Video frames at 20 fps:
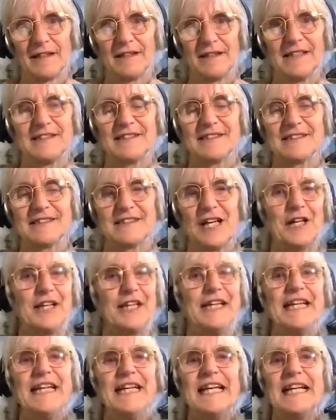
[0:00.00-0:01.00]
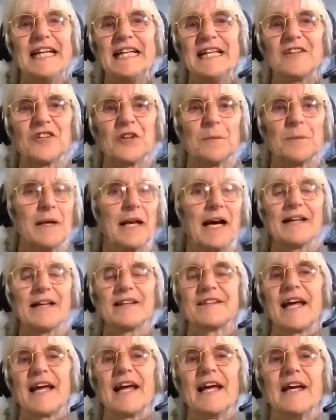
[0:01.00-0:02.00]
This is not nihilism,
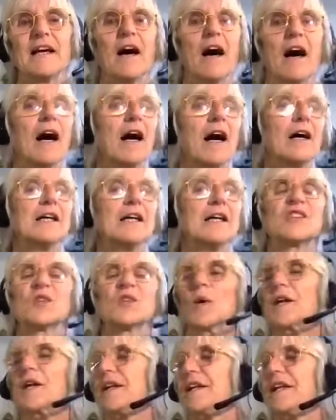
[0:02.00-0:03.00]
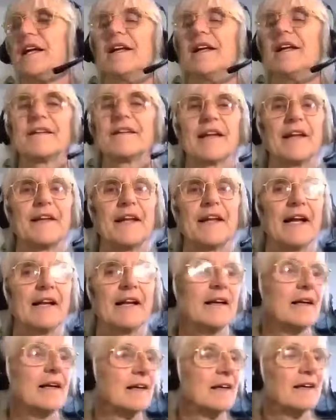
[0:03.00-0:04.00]
like saying, oh, it's what it is, and
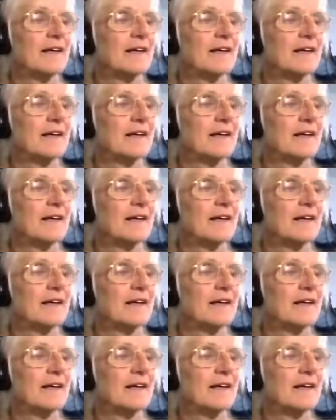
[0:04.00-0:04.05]
then